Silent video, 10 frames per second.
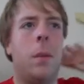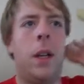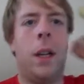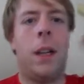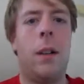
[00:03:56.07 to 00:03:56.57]

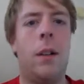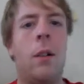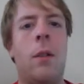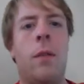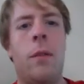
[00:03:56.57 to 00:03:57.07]
being in
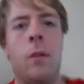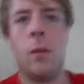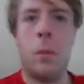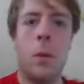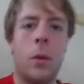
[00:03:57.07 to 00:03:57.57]
long
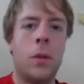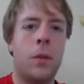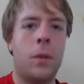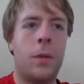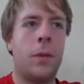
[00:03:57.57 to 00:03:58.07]
form or
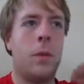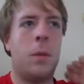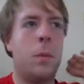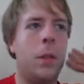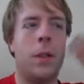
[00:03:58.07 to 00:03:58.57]
short
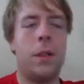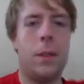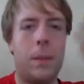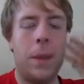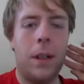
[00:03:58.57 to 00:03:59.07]
form, which
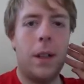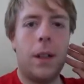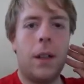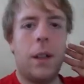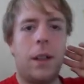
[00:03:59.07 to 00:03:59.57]
I'll,
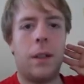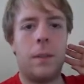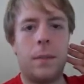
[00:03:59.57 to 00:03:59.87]
you know,